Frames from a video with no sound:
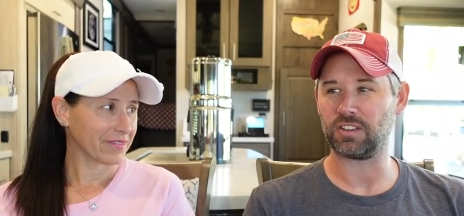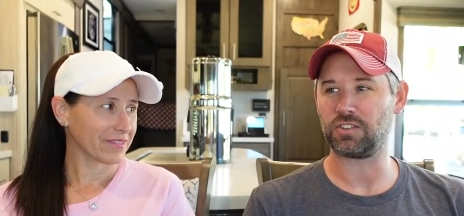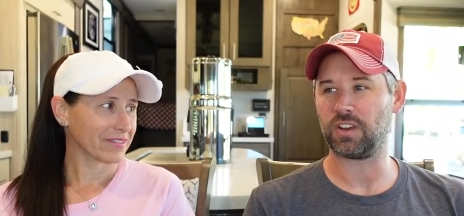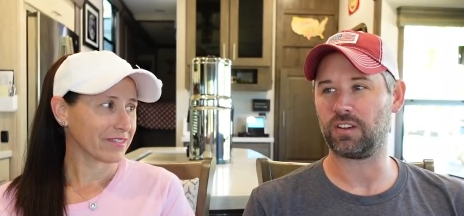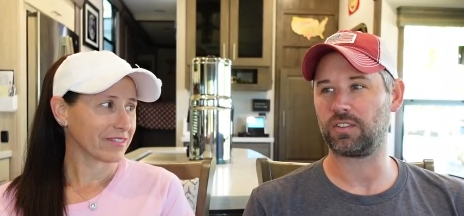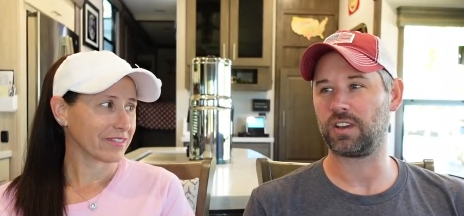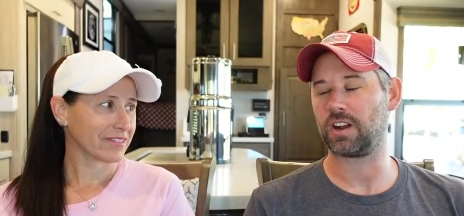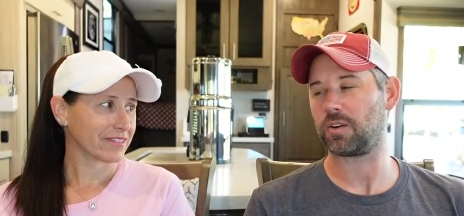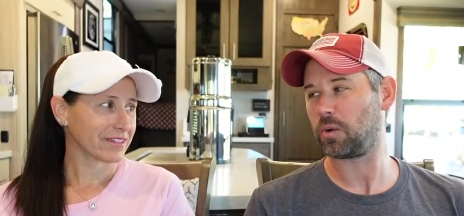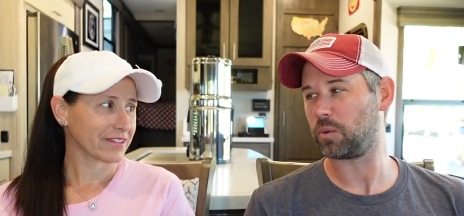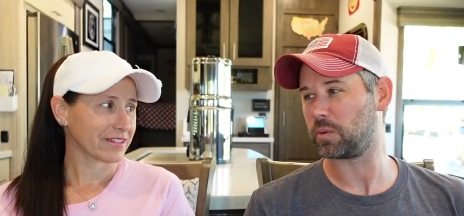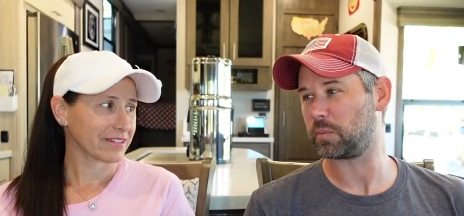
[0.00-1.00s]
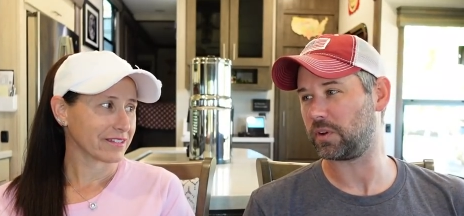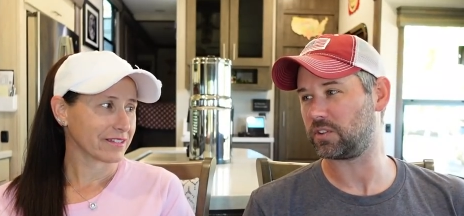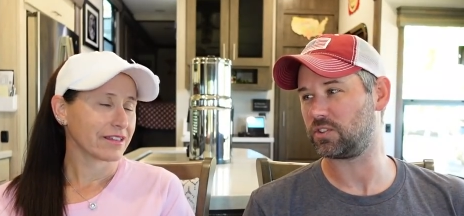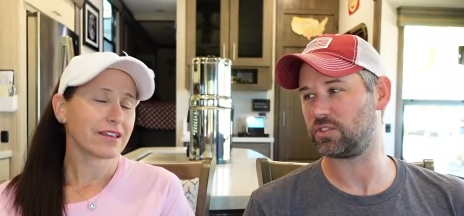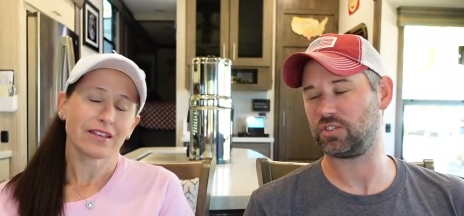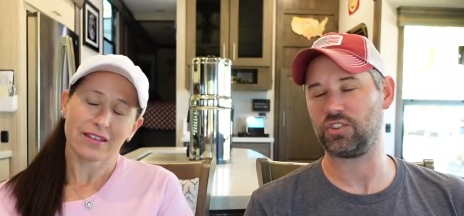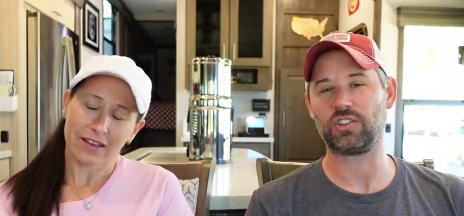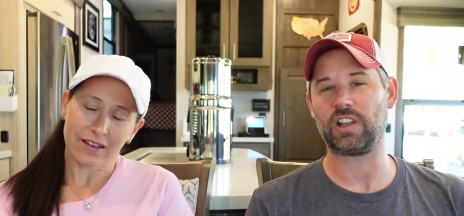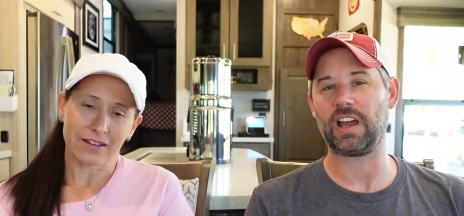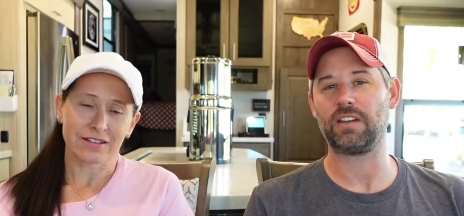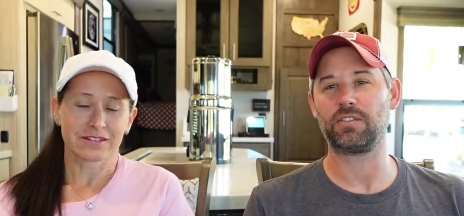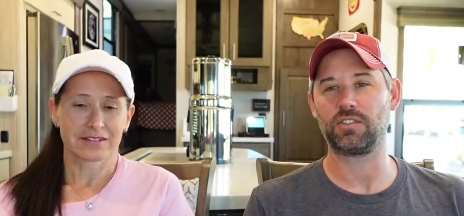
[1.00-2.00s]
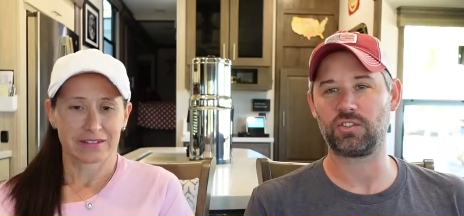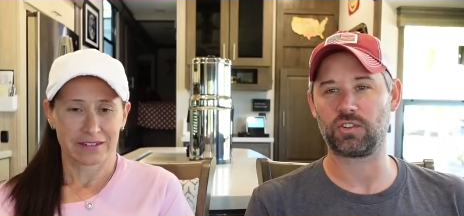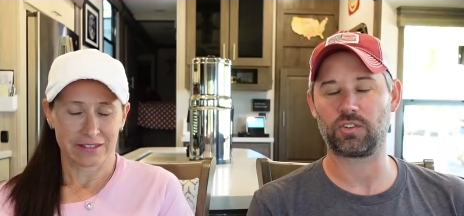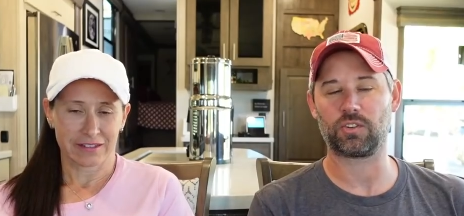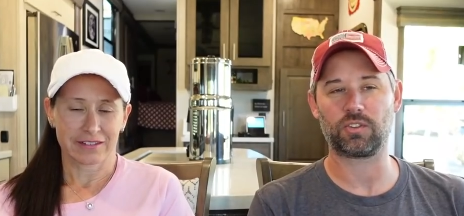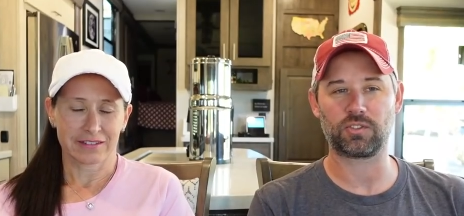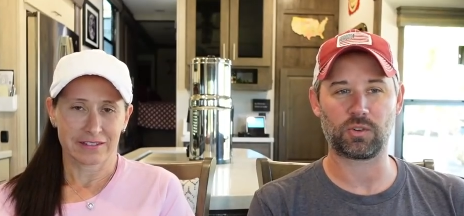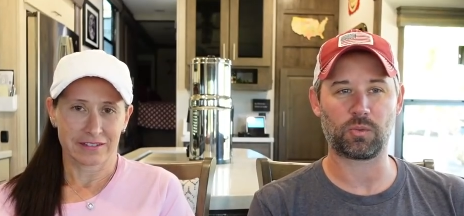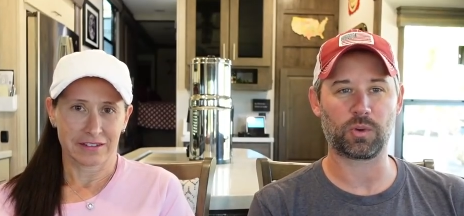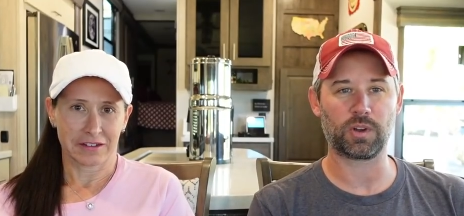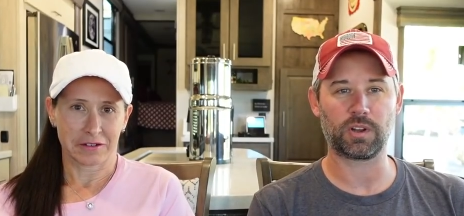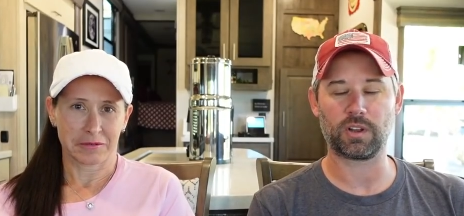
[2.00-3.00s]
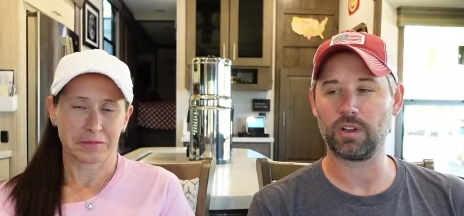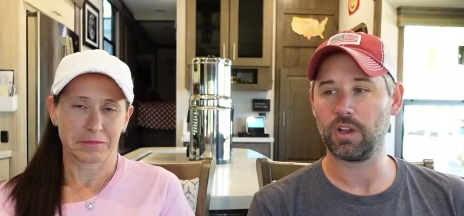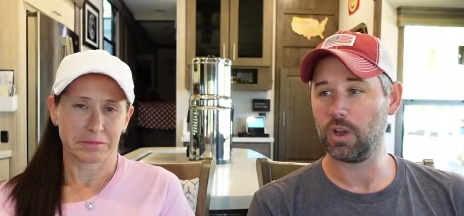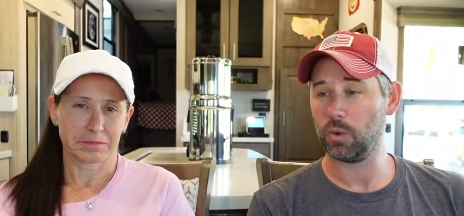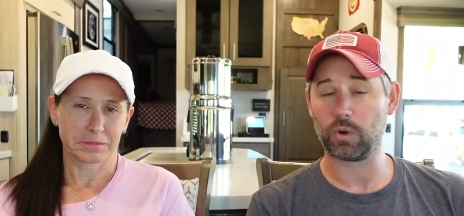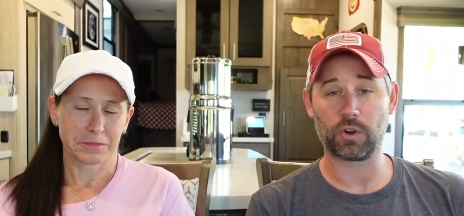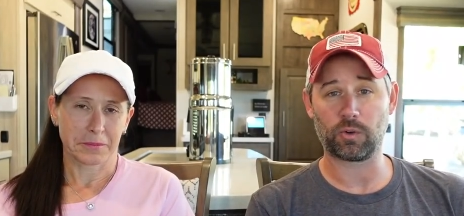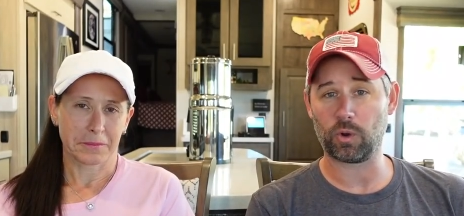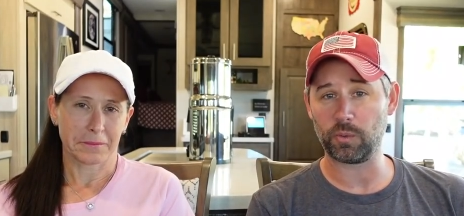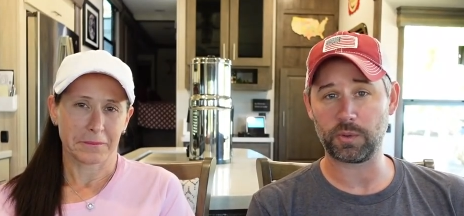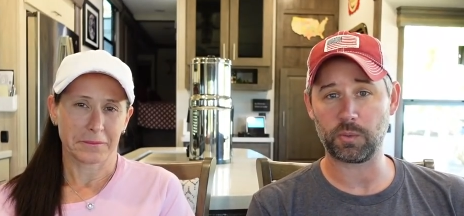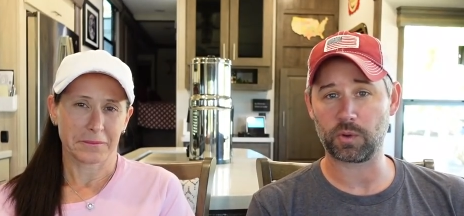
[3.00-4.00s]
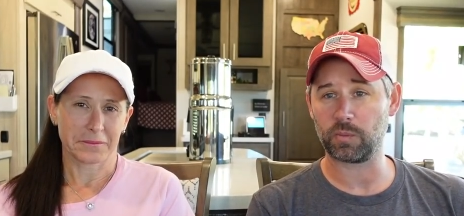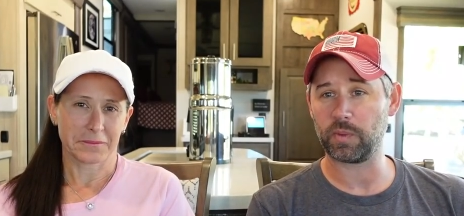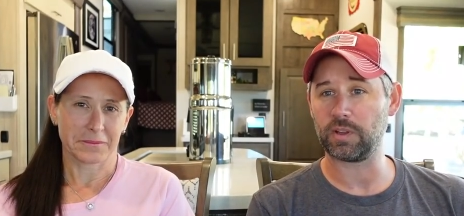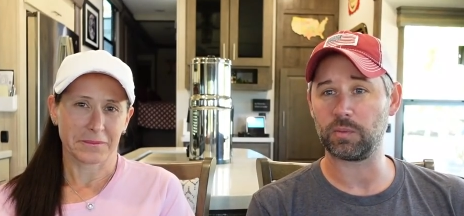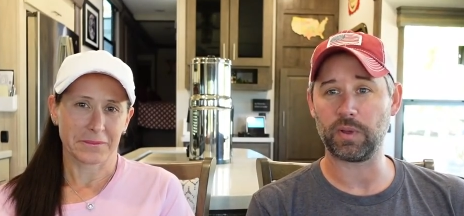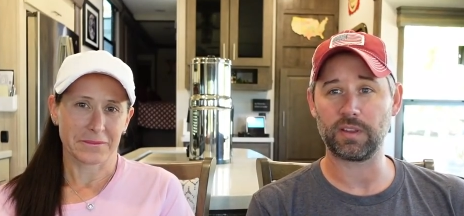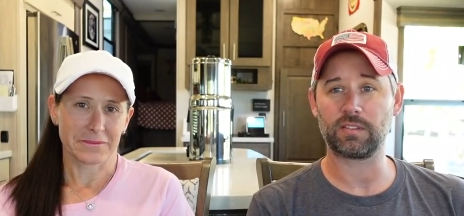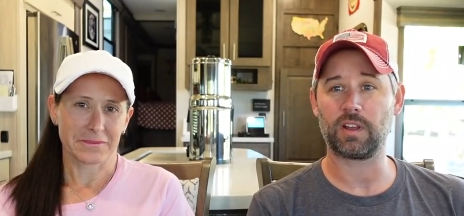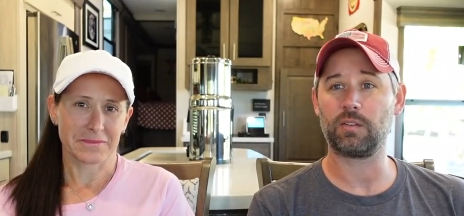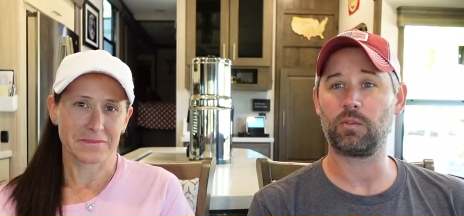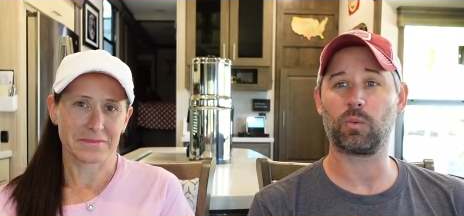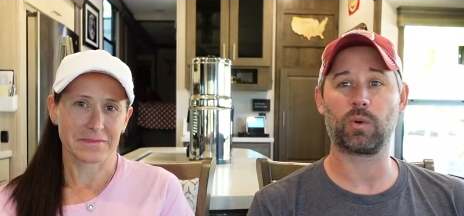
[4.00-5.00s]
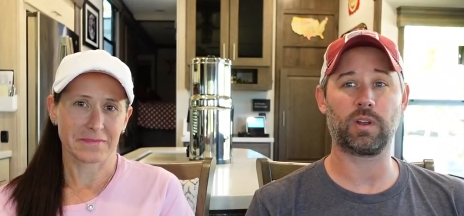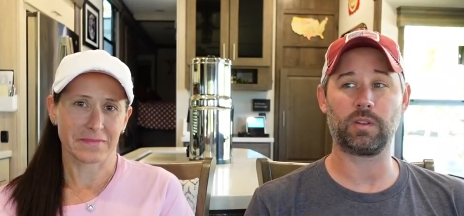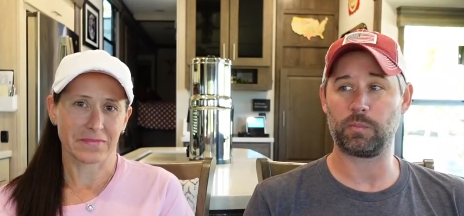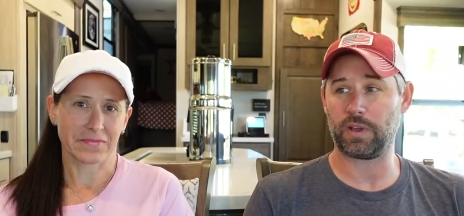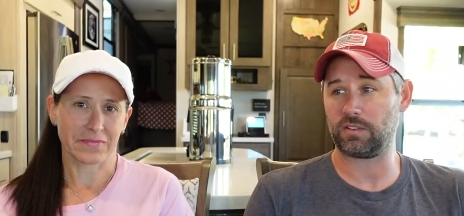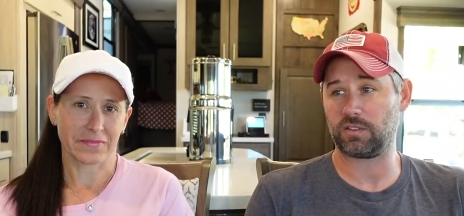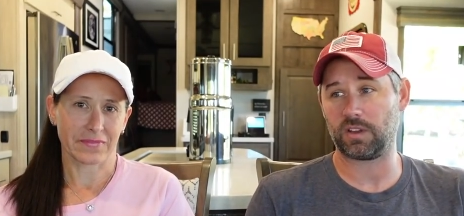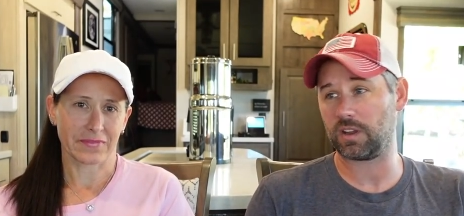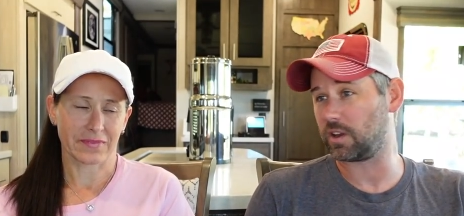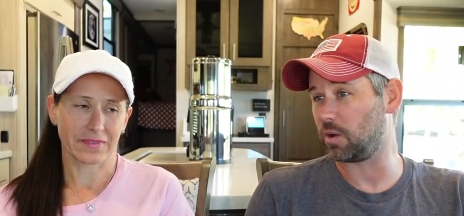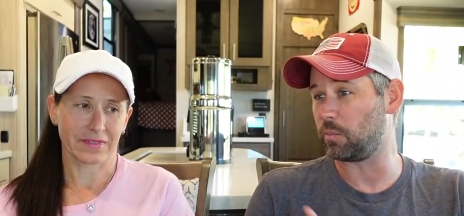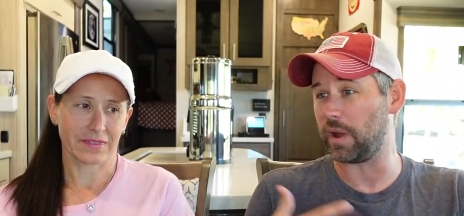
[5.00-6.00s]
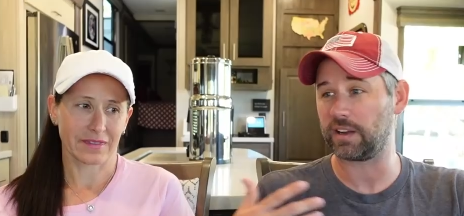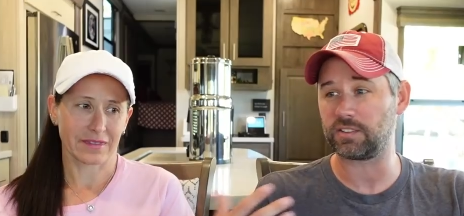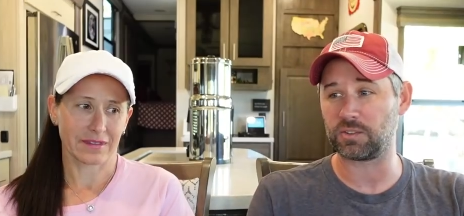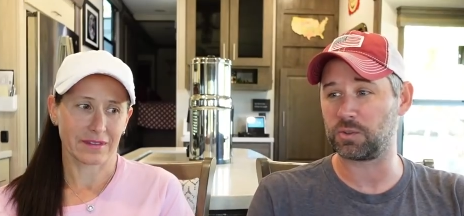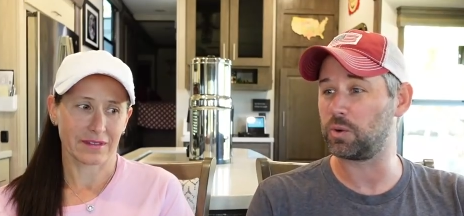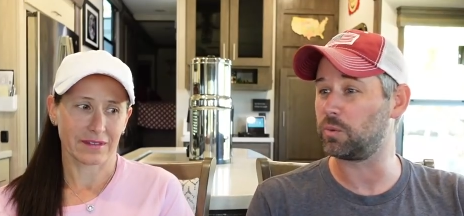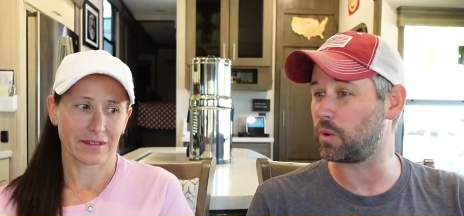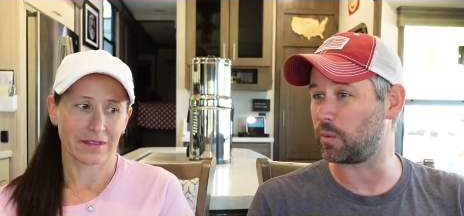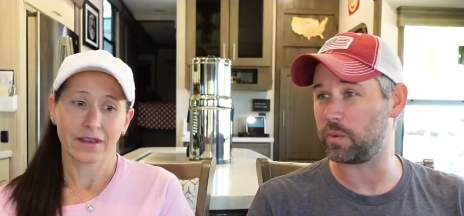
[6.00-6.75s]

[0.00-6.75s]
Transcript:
Speaker 1: that you have to kind of roll with the punches. It's just life in general. So we're gonna roll with it. We're gonna make the best out of it. We're basically gonna go back to doing what